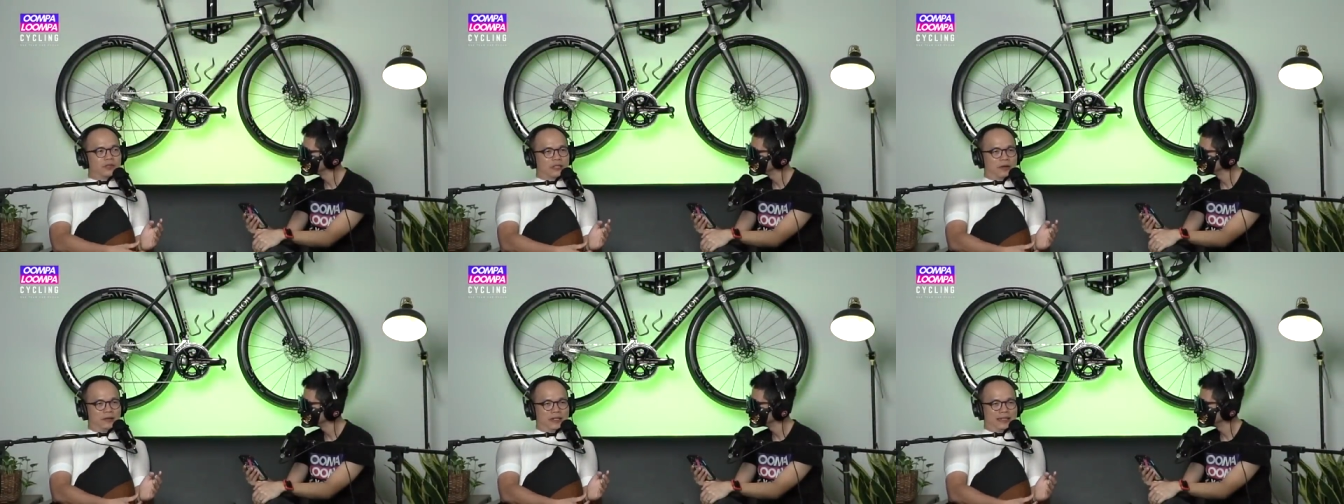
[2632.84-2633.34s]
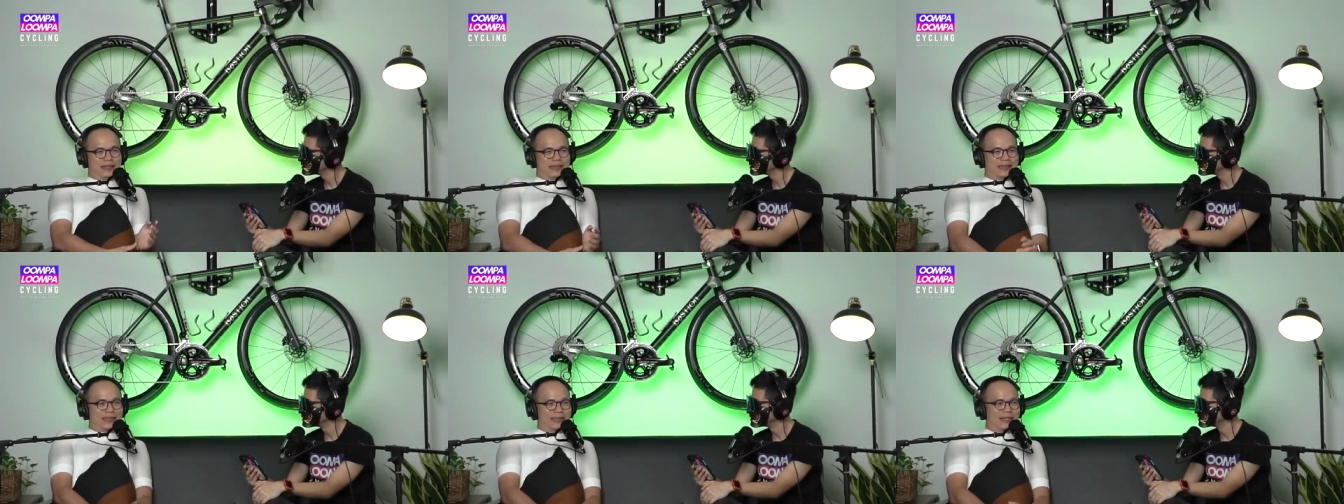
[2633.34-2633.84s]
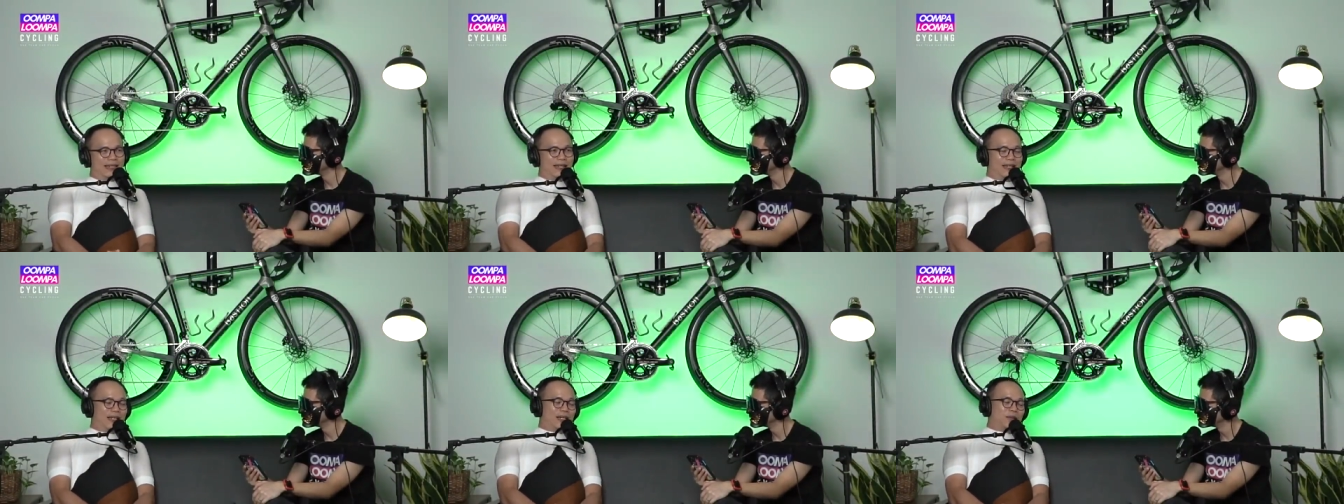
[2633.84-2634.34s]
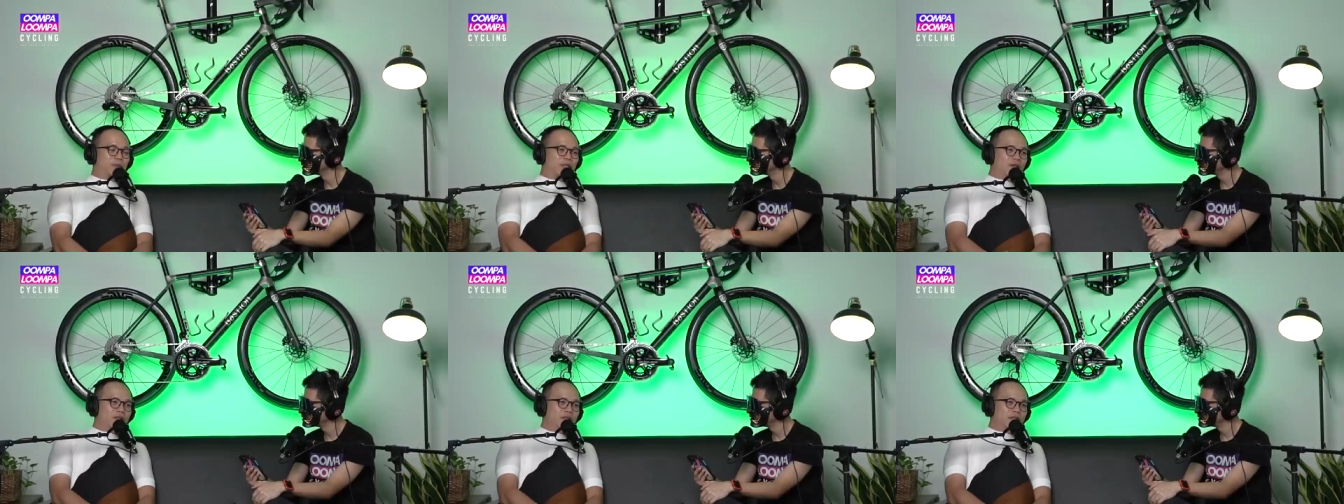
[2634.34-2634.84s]
seriously,
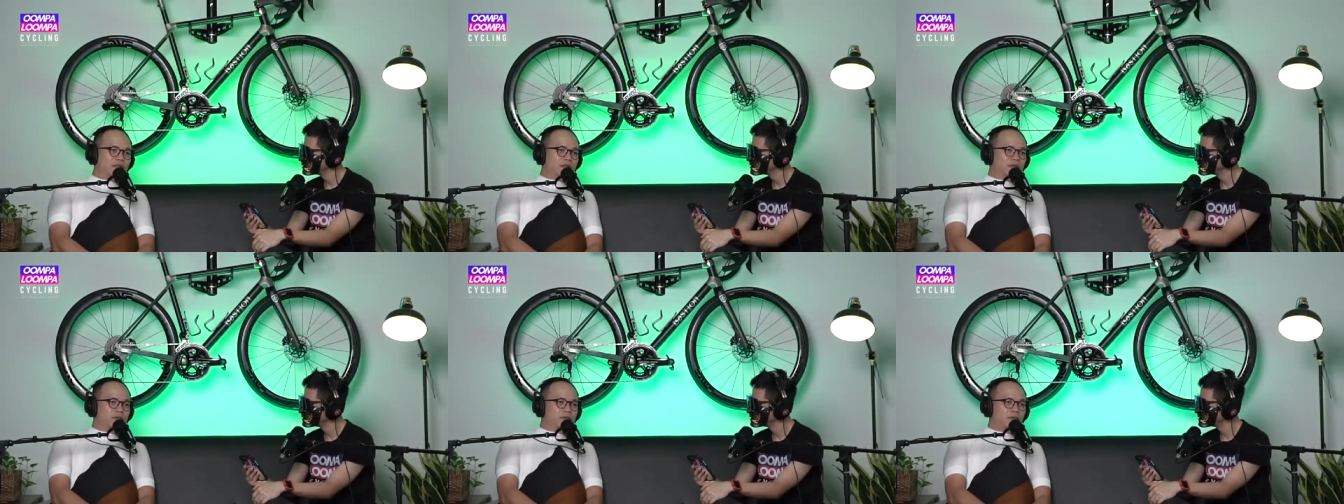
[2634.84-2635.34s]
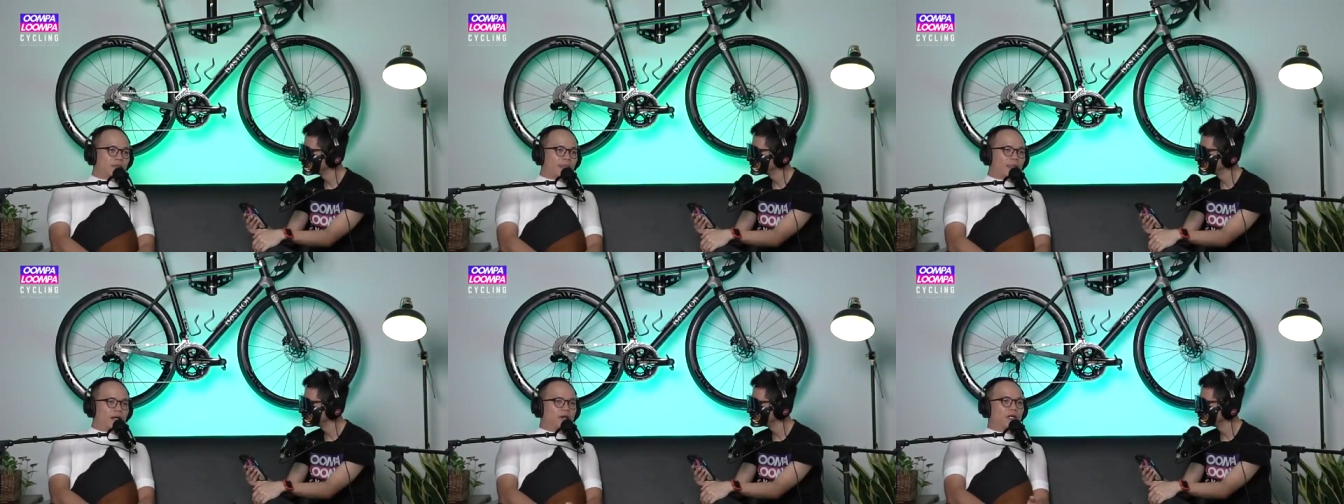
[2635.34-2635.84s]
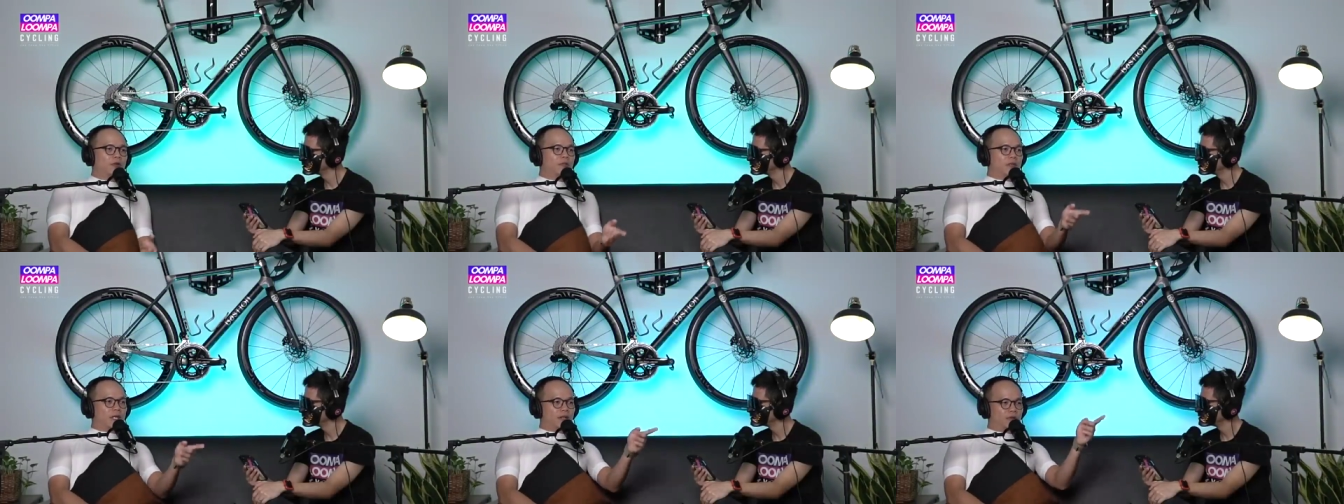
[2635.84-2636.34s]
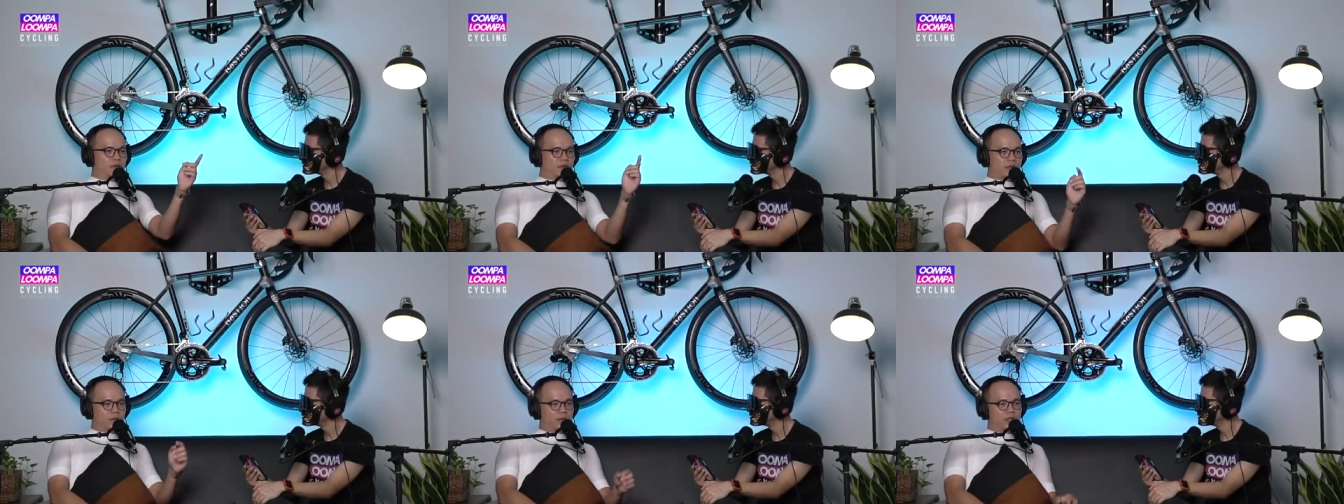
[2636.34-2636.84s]
because how can you be angry
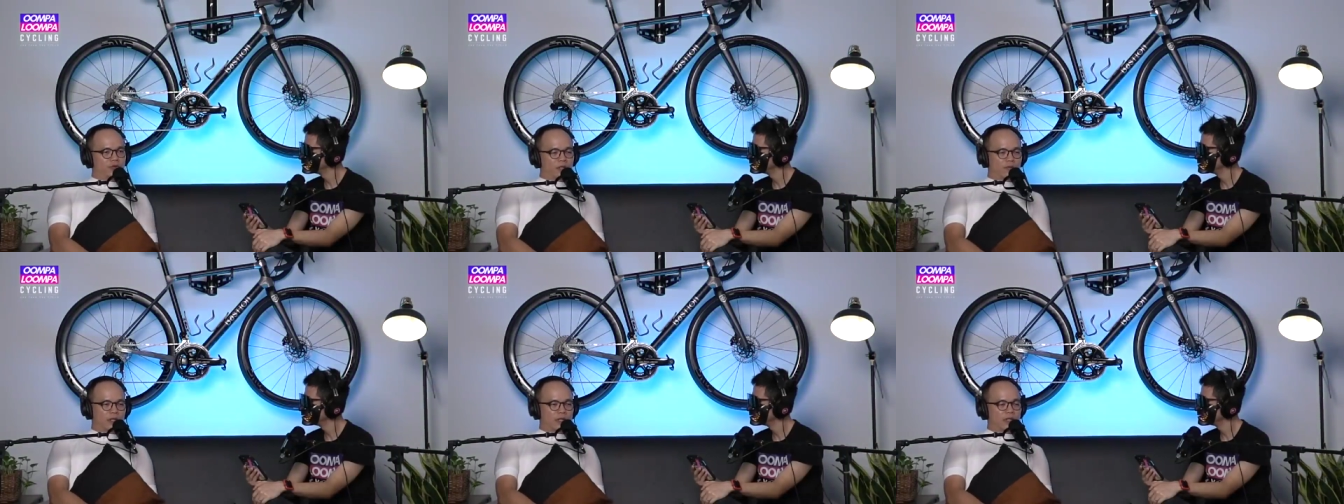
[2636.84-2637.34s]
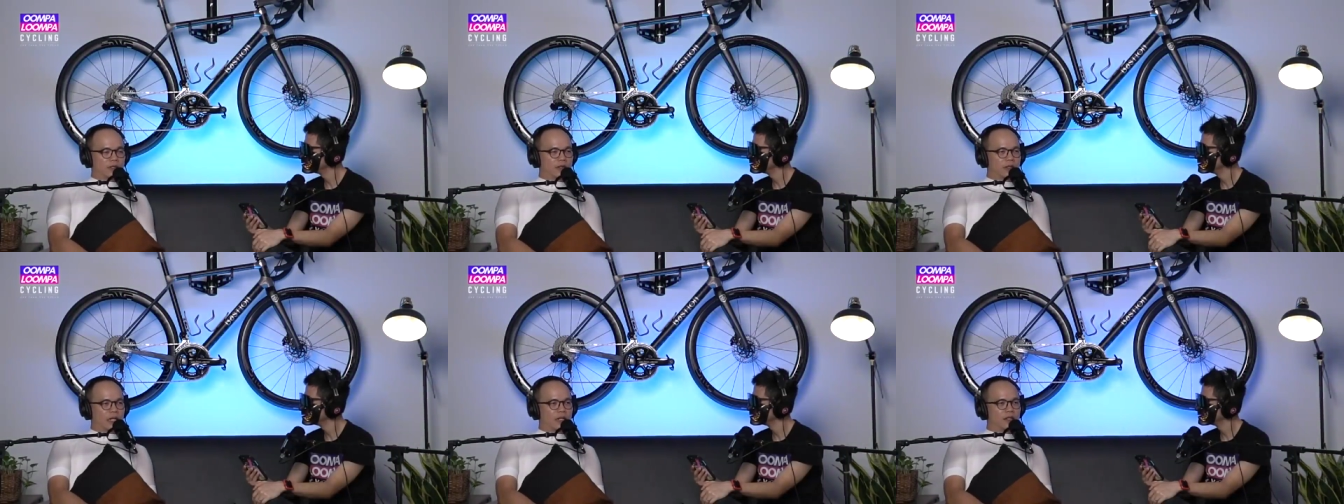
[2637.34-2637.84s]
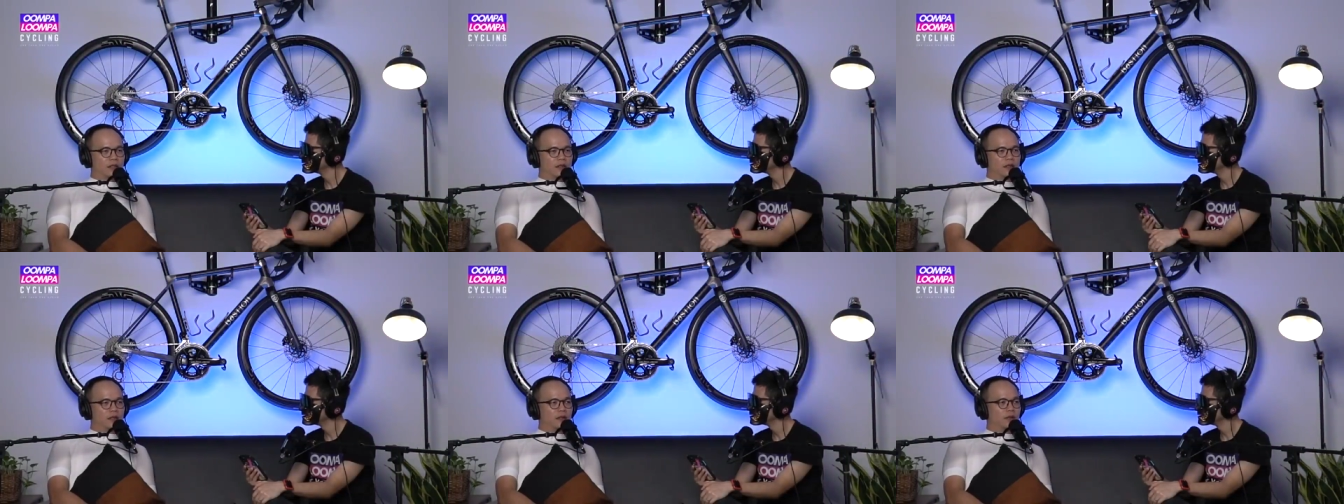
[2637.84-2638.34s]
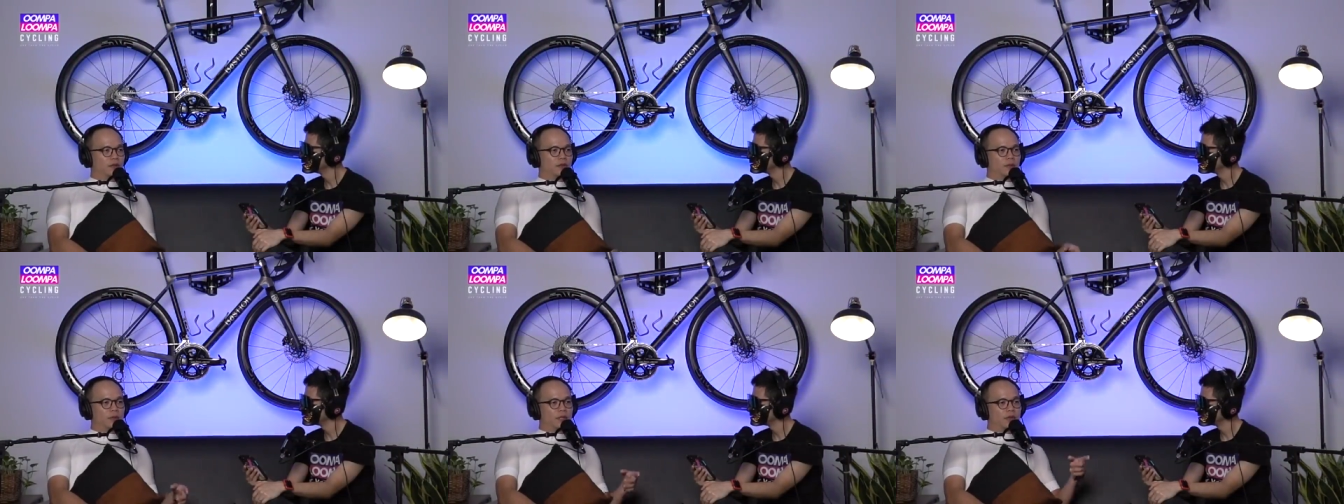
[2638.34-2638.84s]
if somebody driving a nicer car, or
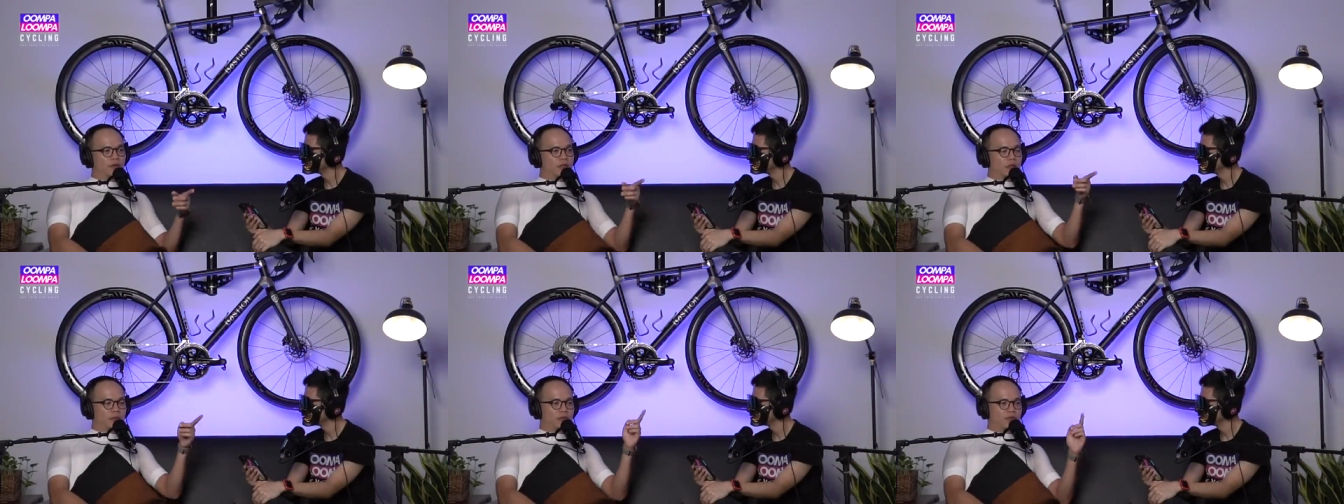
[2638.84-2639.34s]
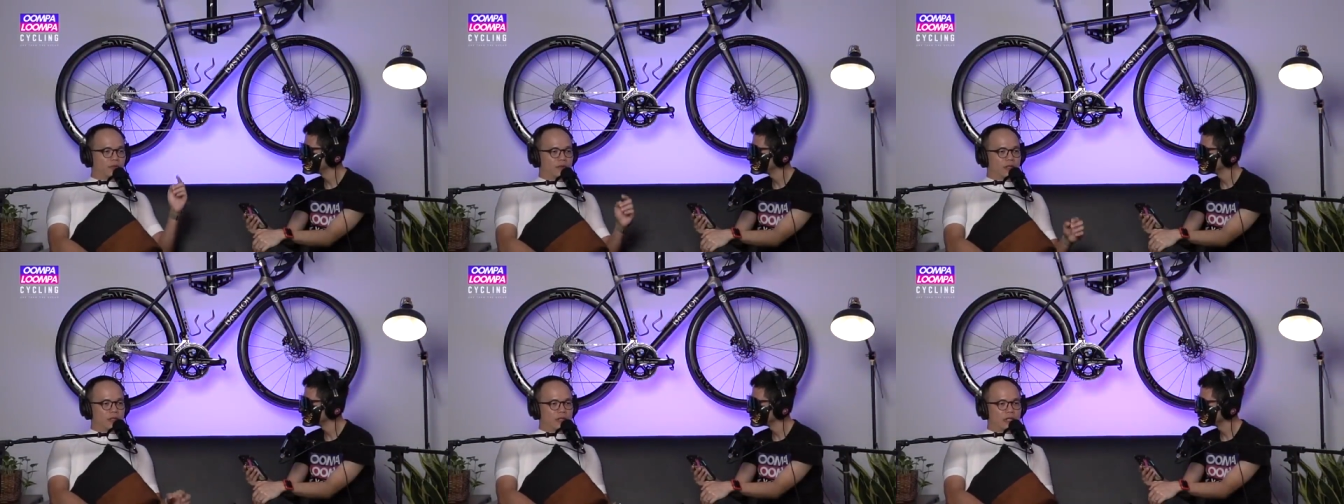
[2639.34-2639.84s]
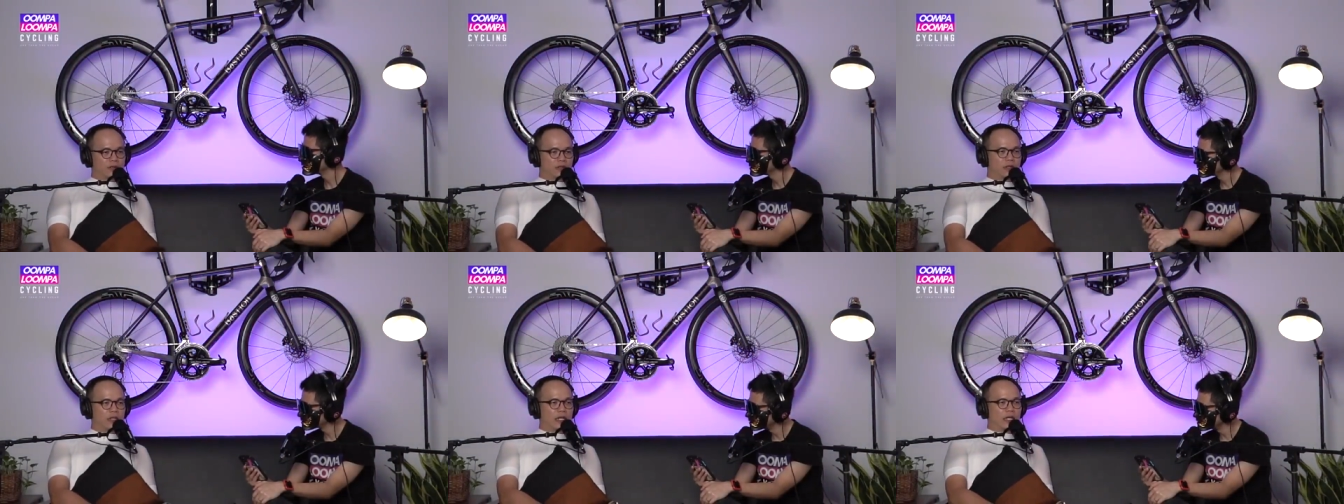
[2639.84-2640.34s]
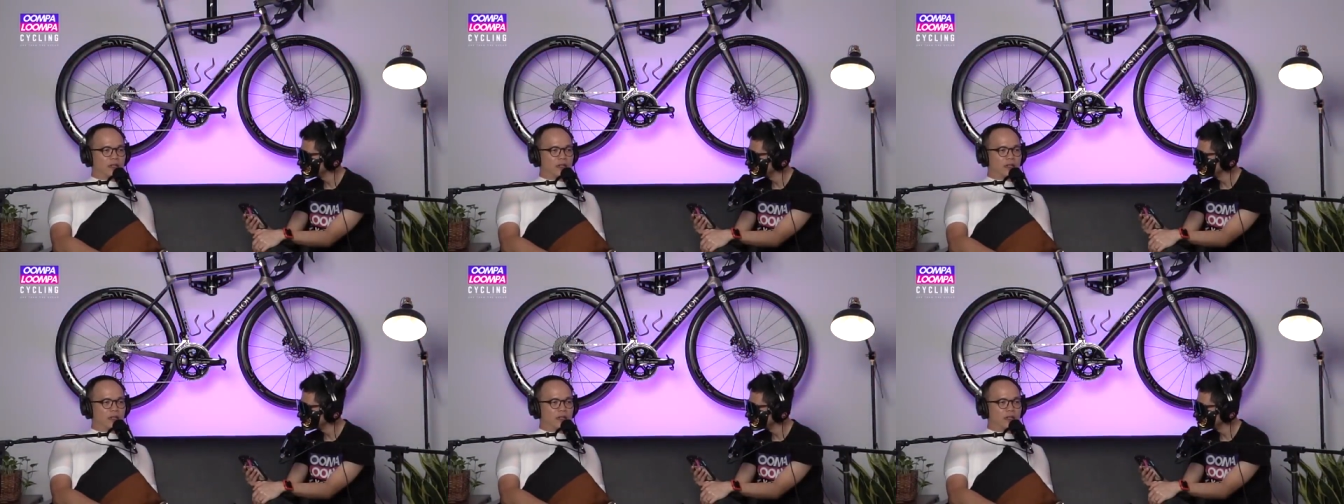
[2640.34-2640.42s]
you can be angry if somebody driving a lousy car?